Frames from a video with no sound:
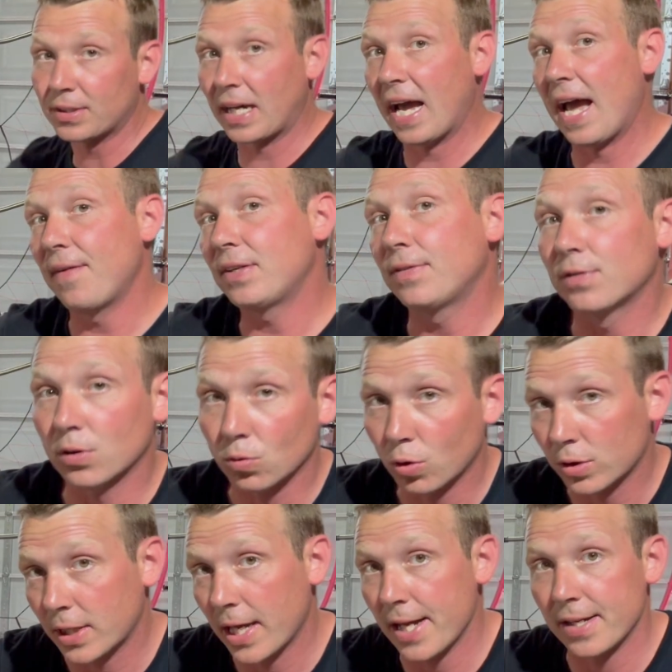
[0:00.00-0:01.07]
I haven't even
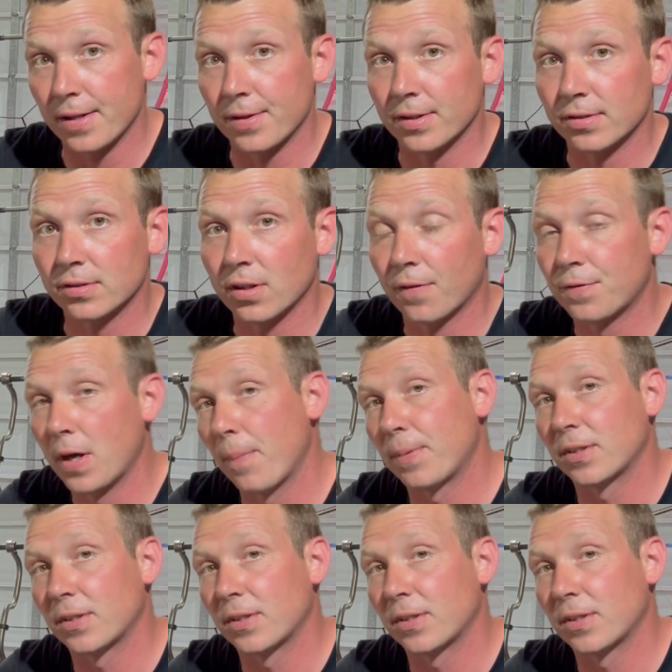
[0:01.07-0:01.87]
looked at any of this stuff yet,